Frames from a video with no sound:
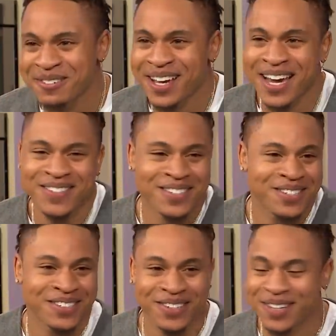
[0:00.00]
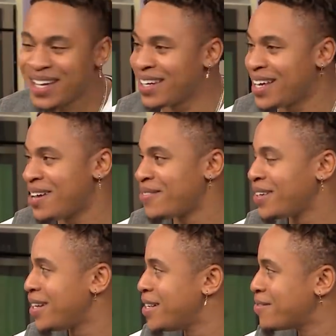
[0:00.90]
to, you have to. You know, you gotta laugh
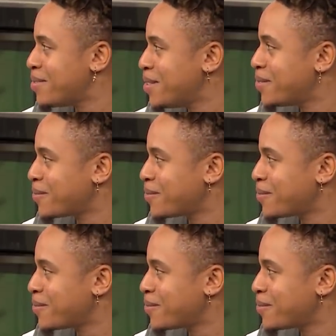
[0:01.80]
at life, man.